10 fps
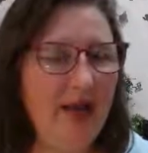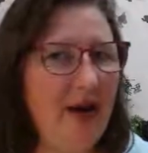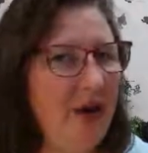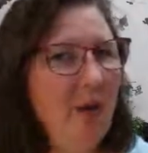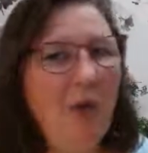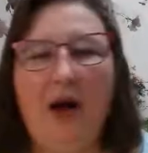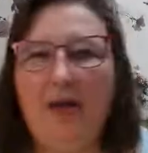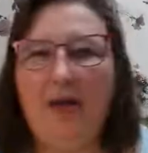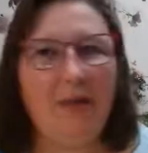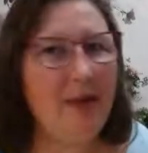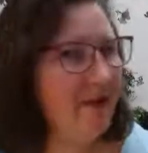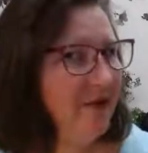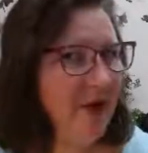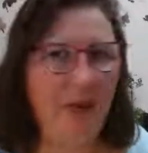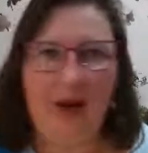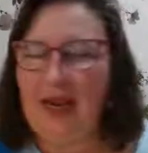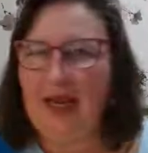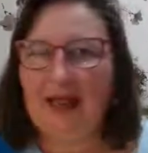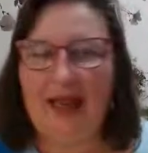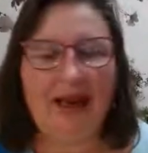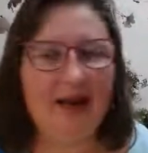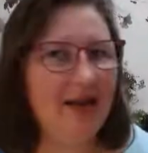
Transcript: They don't water them every week like